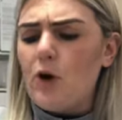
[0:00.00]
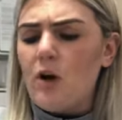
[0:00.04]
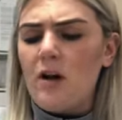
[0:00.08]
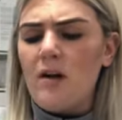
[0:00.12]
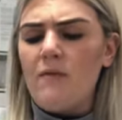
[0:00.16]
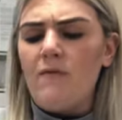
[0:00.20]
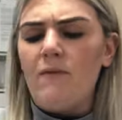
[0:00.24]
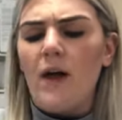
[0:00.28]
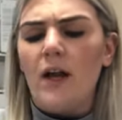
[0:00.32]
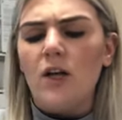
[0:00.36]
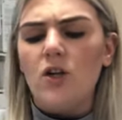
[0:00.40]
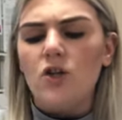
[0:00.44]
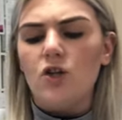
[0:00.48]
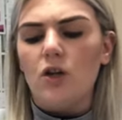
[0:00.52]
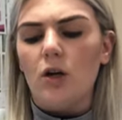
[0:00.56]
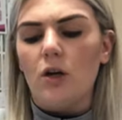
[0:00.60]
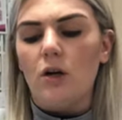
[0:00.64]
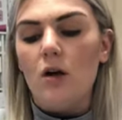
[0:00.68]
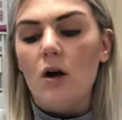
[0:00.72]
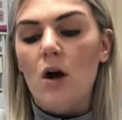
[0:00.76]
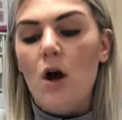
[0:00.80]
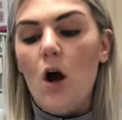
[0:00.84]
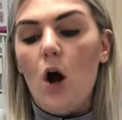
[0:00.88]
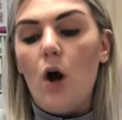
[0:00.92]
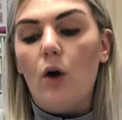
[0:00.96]
on an
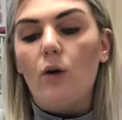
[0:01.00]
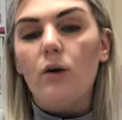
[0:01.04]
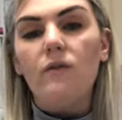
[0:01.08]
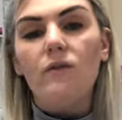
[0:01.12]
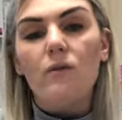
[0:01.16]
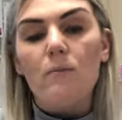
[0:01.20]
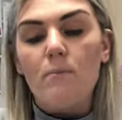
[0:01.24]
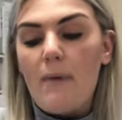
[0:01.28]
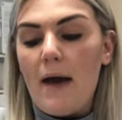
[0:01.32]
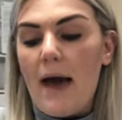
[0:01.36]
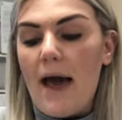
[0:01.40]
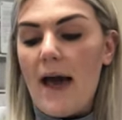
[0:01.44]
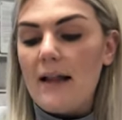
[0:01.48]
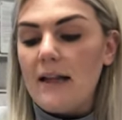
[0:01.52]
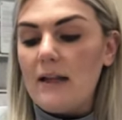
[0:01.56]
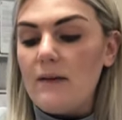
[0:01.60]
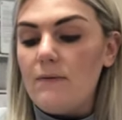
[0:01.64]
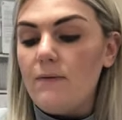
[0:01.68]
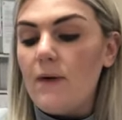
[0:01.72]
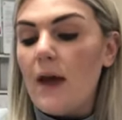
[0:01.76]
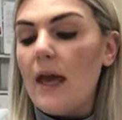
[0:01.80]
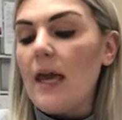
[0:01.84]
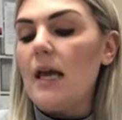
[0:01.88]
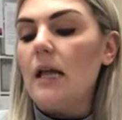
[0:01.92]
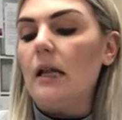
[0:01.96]
invention, or even barely
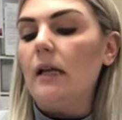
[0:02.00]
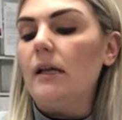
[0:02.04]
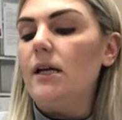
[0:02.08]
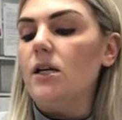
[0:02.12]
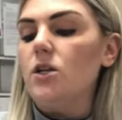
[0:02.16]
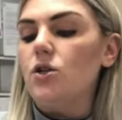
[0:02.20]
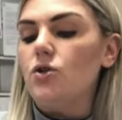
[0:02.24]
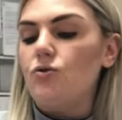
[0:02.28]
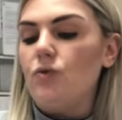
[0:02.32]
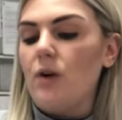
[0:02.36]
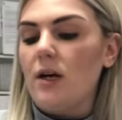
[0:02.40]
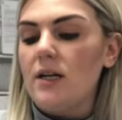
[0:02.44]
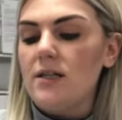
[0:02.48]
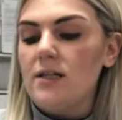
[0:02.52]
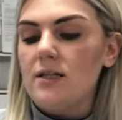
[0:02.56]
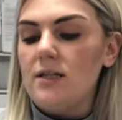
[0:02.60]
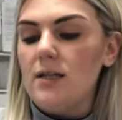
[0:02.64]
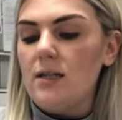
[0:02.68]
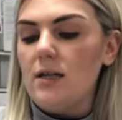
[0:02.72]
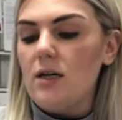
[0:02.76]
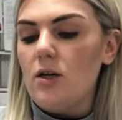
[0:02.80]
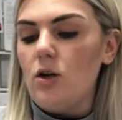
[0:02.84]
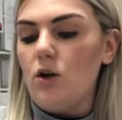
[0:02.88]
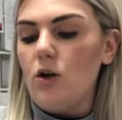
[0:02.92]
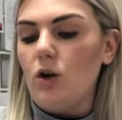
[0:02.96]
vaguely
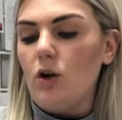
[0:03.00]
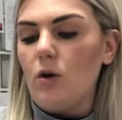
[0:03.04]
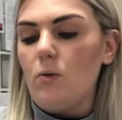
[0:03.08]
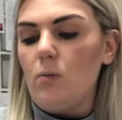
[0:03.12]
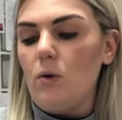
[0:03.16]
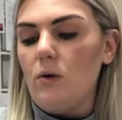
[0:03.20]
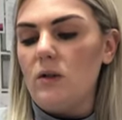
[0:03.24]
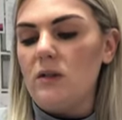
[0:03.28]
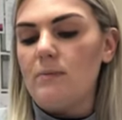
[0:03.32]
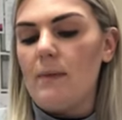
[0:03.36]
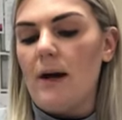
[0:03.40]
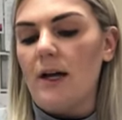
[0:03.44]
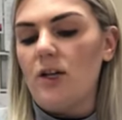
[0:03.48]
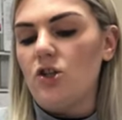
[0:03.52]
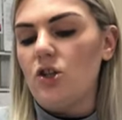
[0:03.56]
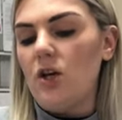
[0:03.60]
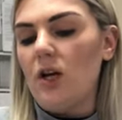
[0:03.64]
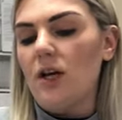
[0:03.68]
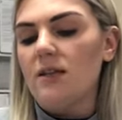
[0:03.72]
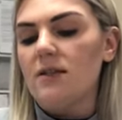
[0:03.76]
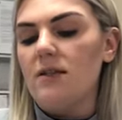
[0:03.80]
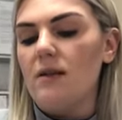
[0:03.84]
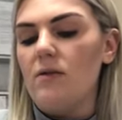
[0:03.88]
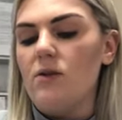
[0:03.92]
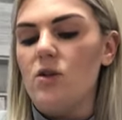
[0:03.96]
interested in Erkenwald's
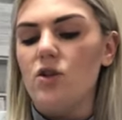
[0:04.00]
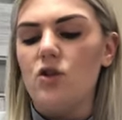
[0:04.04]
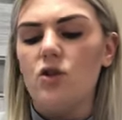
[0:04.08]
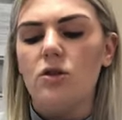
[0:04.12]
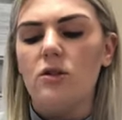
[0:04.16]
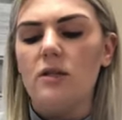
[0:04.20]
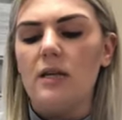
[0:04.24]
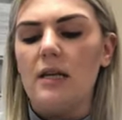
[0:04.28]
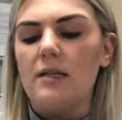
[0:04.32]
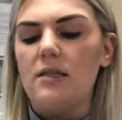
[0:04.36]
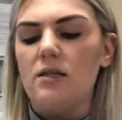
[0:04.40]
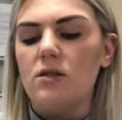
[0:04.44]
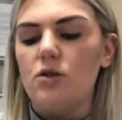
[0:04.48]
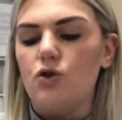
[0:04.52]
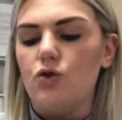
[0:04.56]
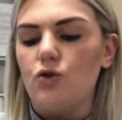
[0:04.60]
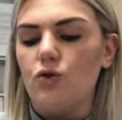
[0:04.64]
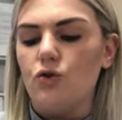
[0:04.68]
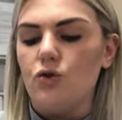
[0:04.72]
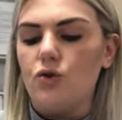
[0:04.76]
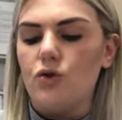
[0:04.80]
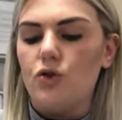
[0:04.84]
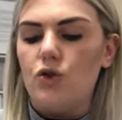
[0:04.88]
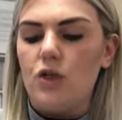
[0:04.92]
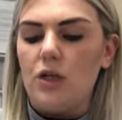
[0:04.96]
magic since the, since the
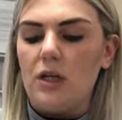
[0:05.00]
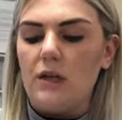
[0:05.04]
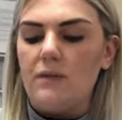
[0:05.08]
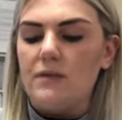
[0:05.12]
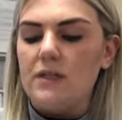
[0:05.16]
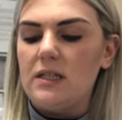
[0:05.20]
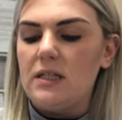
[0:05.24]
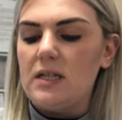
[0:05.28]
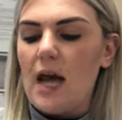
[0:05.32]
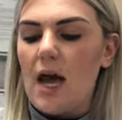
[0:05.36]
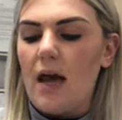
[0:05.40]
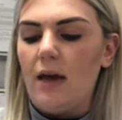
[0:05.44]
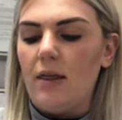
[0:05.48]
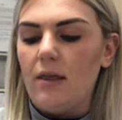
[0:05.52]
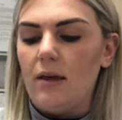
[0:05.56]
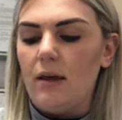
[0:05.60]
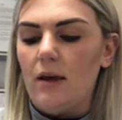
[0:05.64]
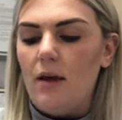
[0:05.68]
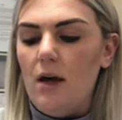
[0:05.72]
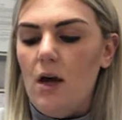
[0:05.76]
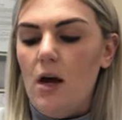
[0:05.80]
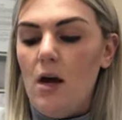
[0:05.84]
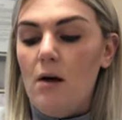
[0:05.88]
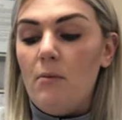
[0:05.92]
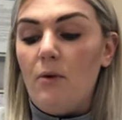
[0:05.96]
Tusk Chief's death.
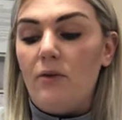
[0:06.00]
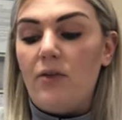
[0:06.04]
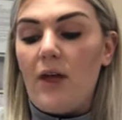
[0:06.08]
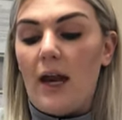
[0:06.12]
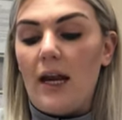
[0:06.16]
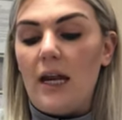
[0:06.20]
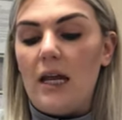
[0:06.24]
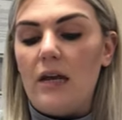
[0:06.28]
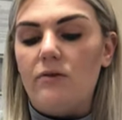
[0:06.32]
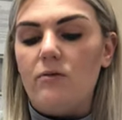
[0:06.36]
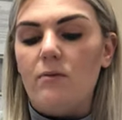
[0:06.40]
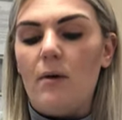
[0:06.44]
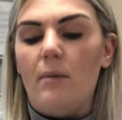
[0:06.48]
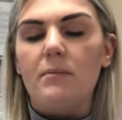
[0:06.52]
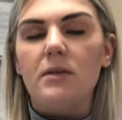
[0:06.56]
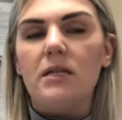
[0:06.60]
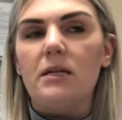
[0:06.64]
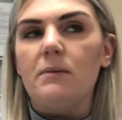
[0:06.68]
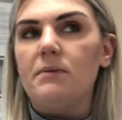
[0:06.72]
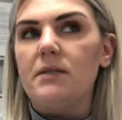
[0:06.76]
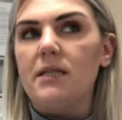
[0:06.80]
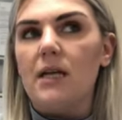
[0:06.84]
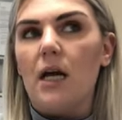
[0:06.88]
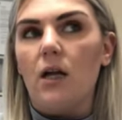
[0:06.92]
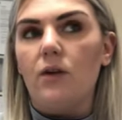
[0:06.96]
But then he remembered
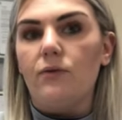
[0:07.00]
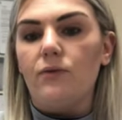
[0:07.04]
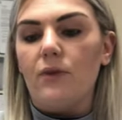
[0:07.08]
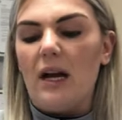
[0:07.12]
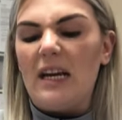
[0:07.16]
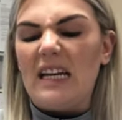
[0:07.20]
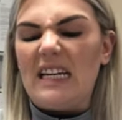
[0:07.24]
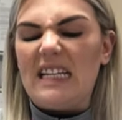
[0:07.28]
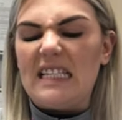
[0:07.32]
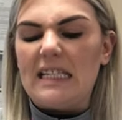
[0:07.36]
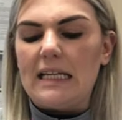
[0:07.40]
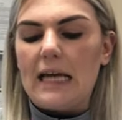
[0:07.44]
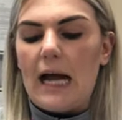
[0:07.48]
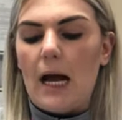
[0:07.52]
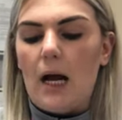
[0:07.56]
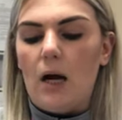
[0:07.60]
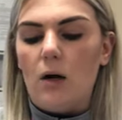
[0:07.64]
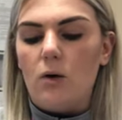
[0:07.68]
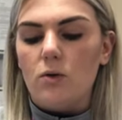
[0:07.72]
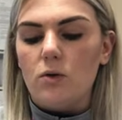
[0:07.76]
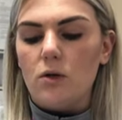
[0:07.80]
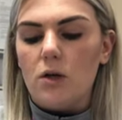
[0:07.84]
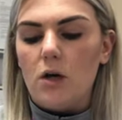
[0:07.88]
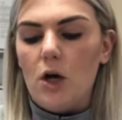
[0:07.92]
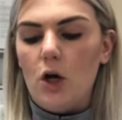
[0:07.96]
himself and he
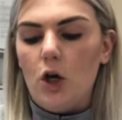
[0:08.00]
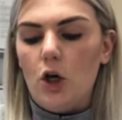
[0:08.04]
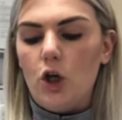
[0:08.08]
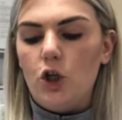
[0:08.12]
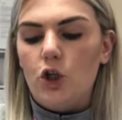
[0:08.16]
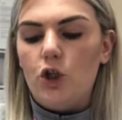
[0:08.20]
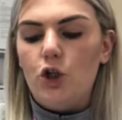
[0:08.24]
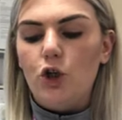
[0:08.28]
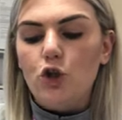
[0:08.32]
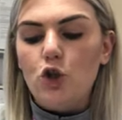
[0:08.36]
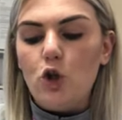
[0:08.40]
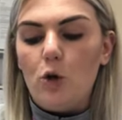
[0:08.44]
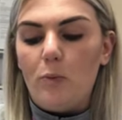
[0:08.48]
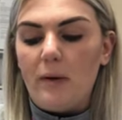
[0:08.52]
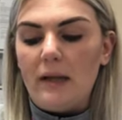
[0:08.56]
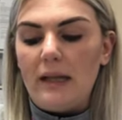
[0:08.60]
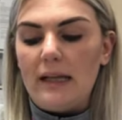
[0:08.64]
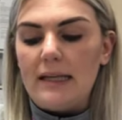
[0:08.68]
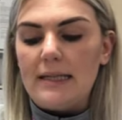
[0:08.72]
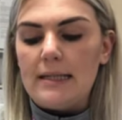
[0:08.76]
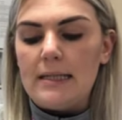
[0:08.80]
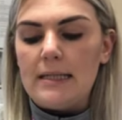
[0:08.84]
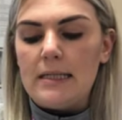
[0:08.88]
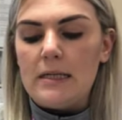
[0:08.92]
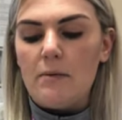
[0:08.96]
scowled. Shut up and
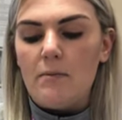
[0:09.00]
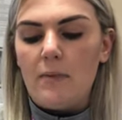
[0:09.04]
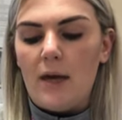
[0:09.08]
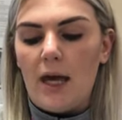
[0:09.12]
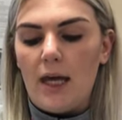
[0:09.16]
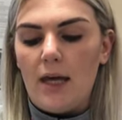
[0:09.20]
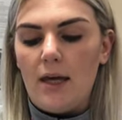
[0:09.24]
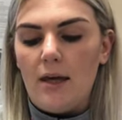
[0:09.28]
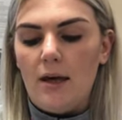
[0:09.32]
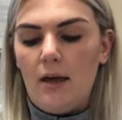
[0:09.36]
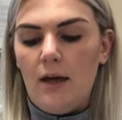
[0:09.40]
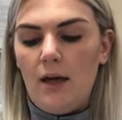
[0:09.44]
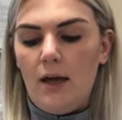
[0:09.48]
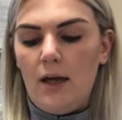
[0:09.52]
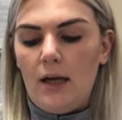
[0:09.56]
listen to me.